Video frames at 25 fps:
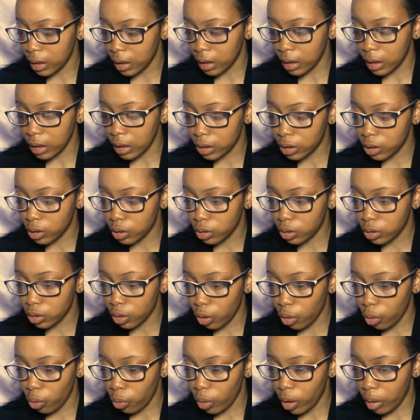It looks
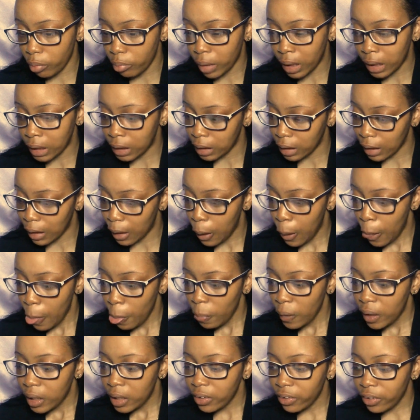so amazing.
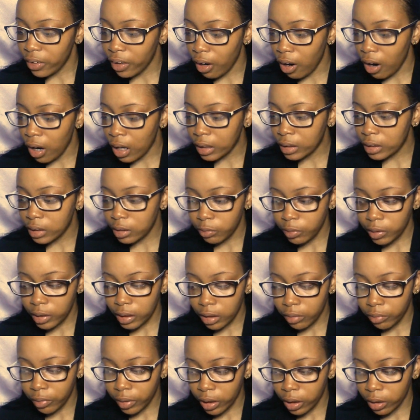There are
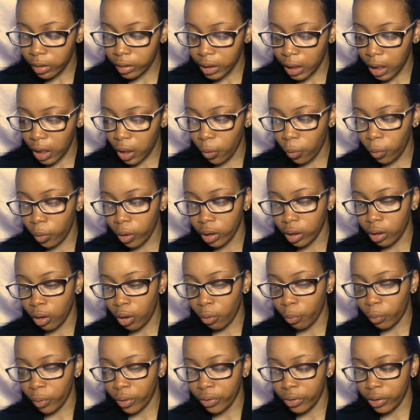DVD videos that go
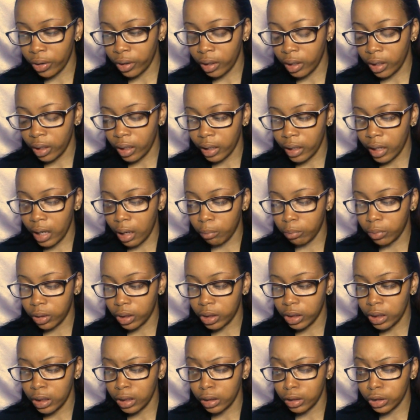along with it, and I'm
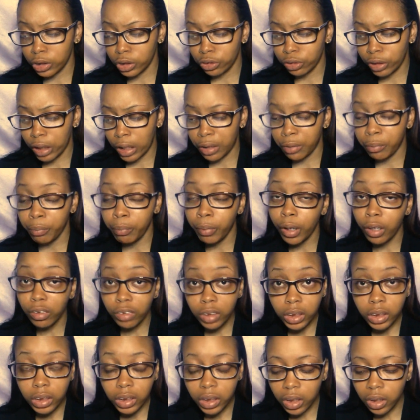gonna either try to
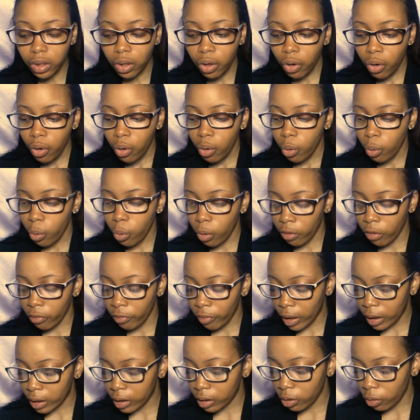purchase it or
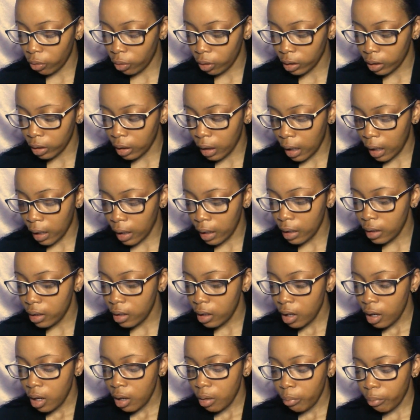find it online.
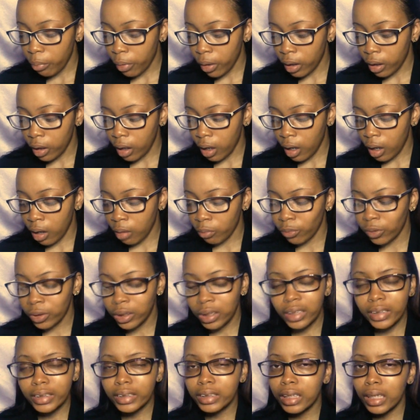But with
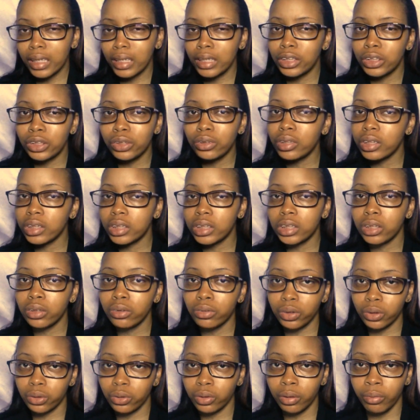these studies, you can still
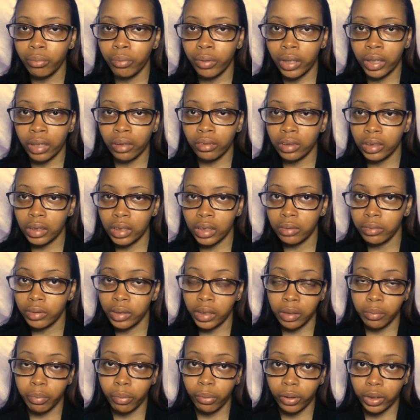do them without the
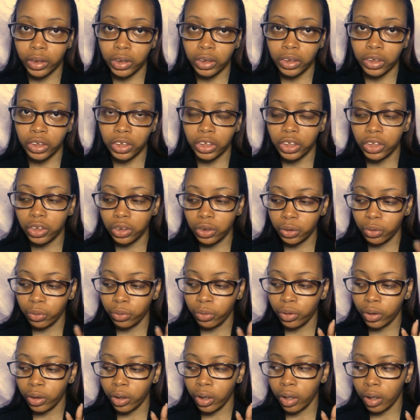DVD portions. Just
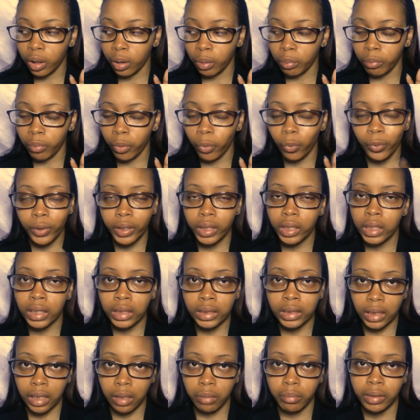do the weekly
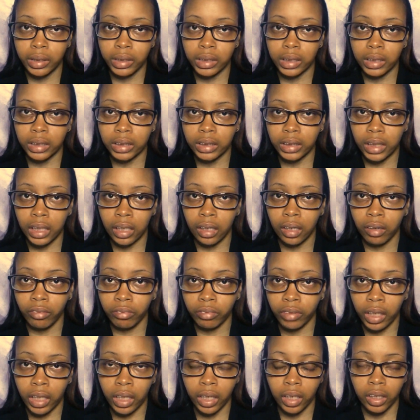assignments instead
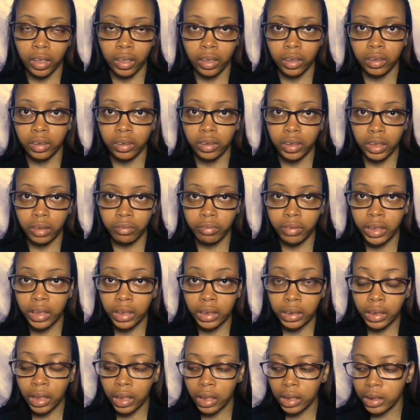of, like, the DVD
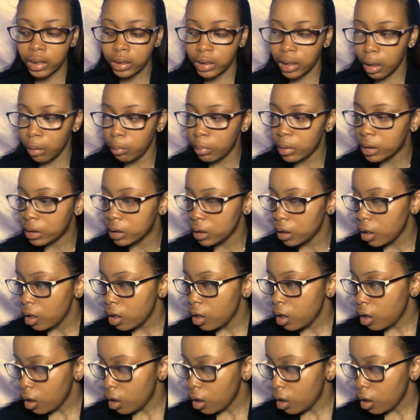study assignments.